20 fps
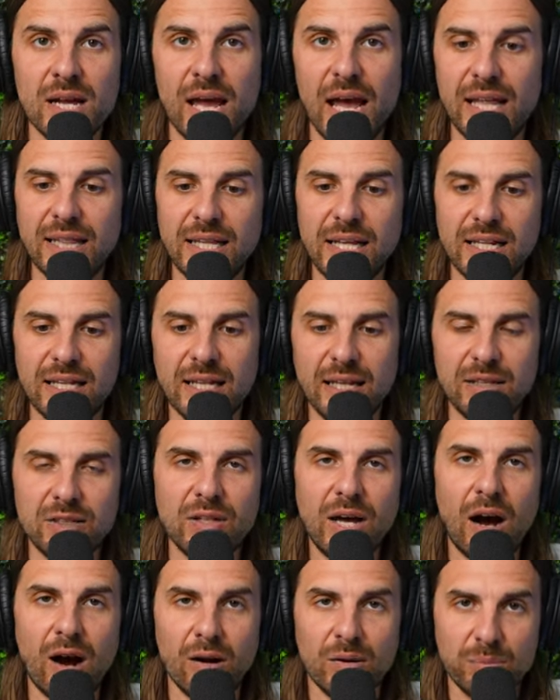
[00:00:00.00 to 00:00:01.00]
And then the
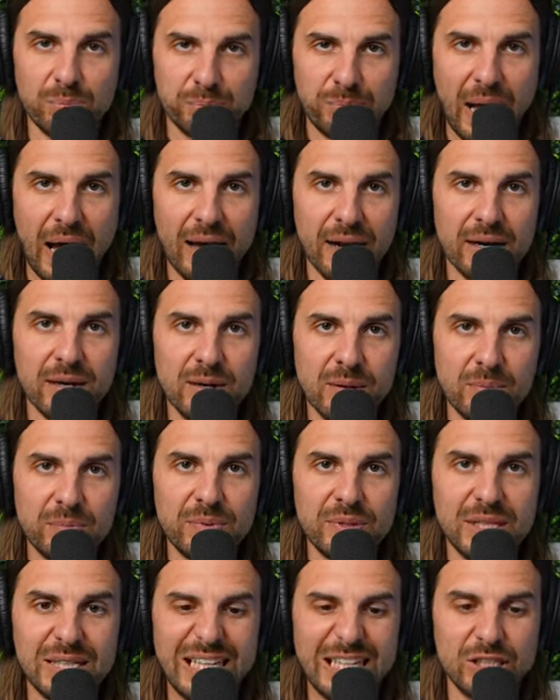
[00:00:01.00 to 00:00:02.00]
dog patted
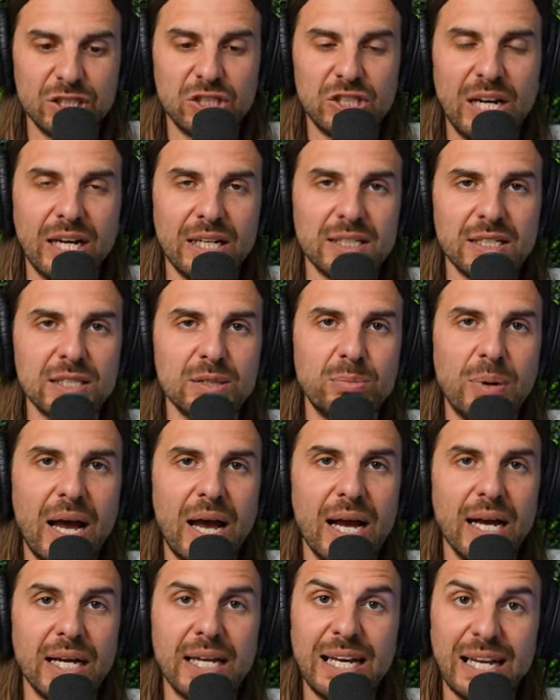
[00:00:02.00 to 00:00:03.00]
him. They checked his
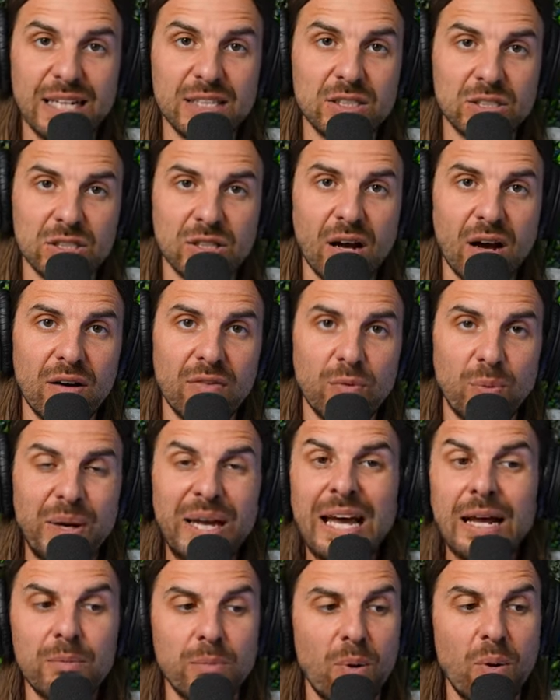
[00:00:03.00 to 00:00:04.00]
bag. He had stuff. We
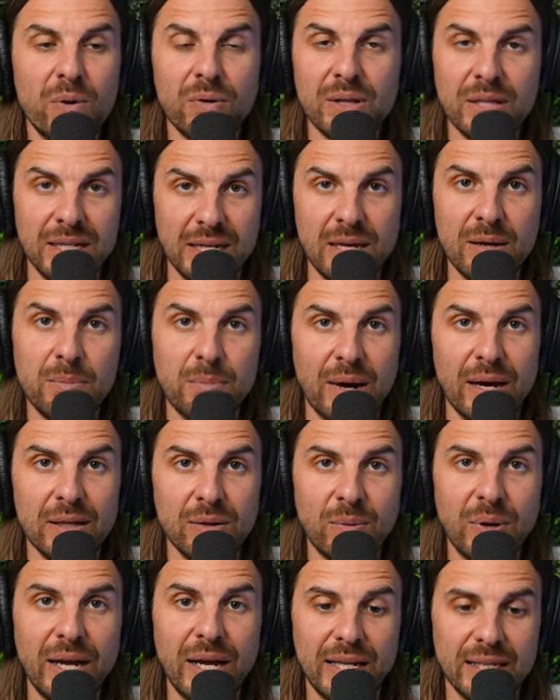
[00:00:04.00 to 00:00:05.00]
had more than him, by
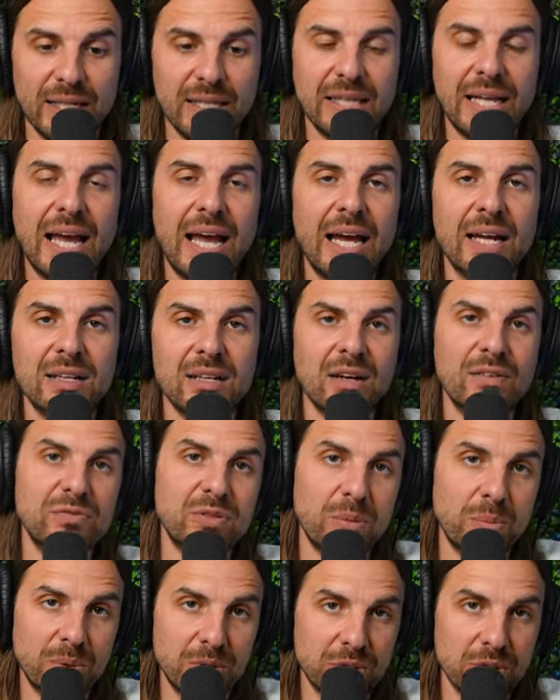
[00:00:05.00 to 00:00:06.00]
the way. And then they handcuffed
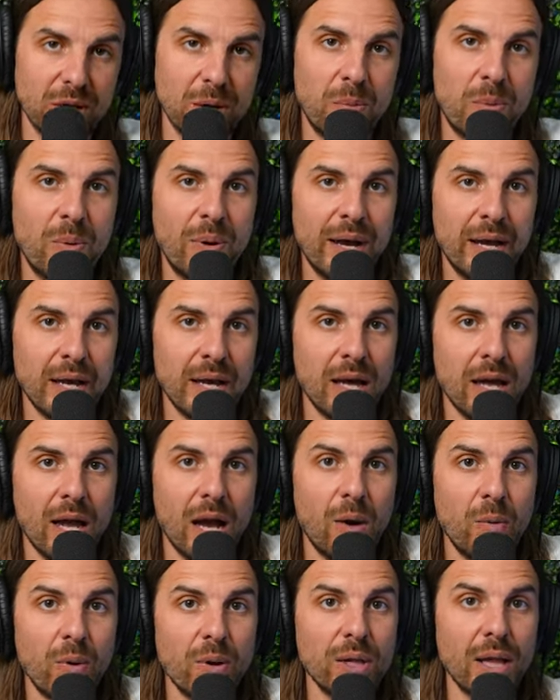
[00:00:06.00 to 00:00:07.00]
him and took him away.
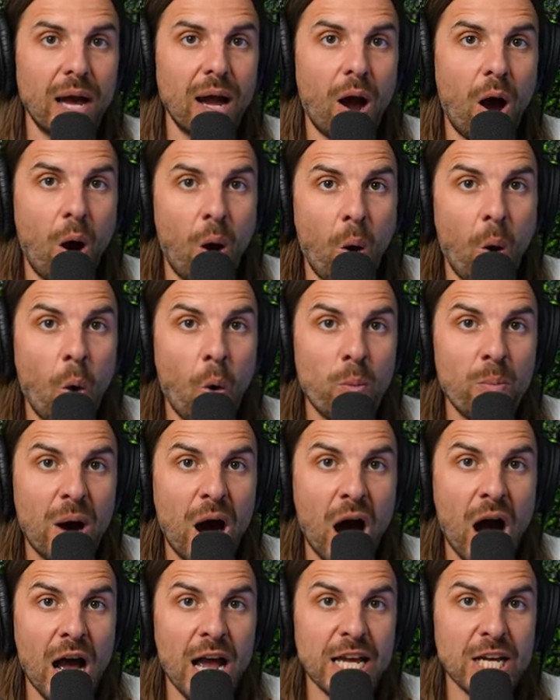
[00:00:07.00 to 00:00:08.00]
And we're like, oh
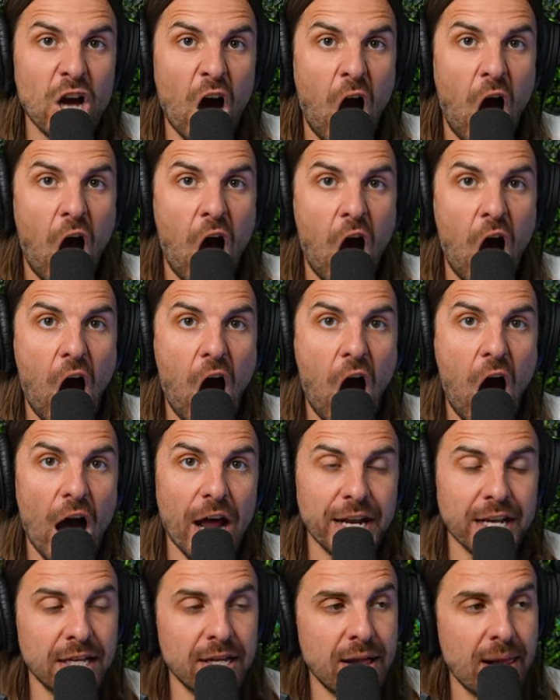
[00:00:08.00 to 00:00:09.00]
my God.